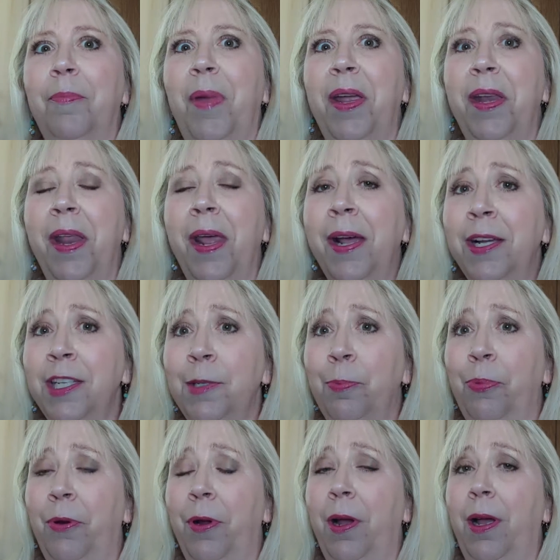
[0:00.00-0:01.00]
My
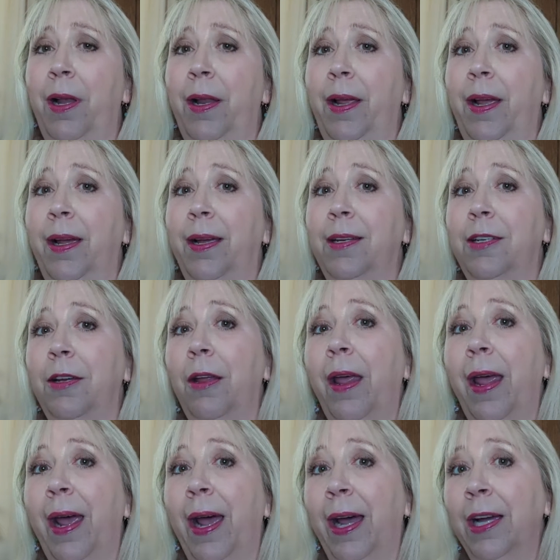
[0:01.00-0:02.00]
next product
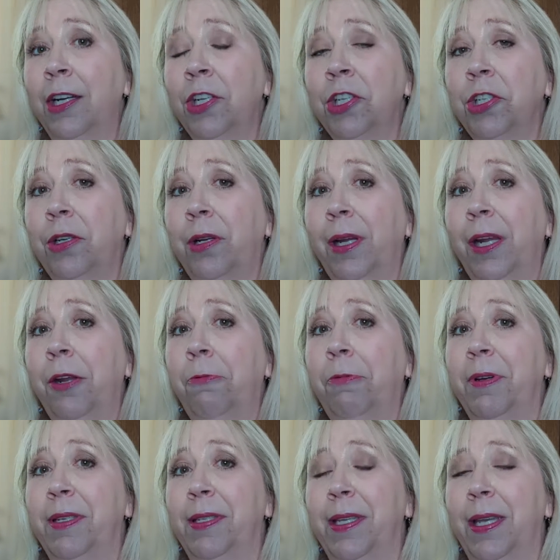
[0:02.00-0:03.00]
actually
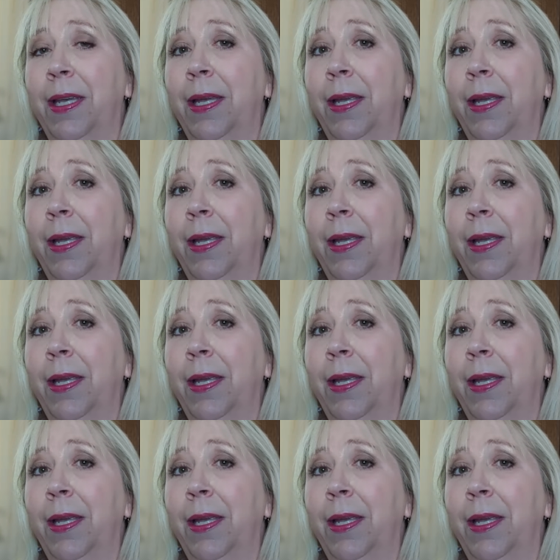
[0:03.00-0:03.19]
was